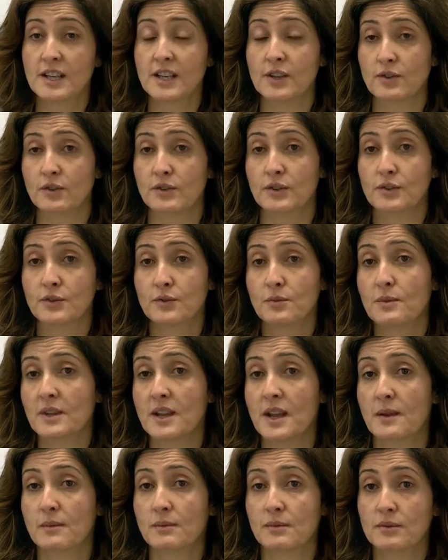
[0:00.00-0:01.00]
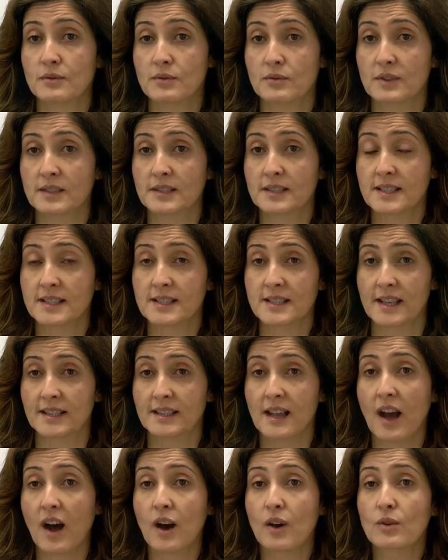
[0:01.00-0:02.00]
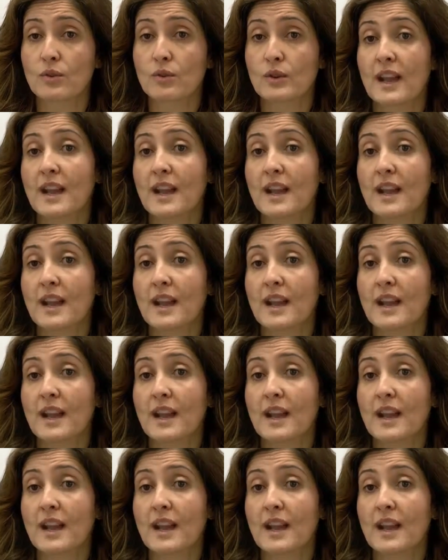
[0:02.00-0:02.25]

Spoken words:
in order to be able to understand how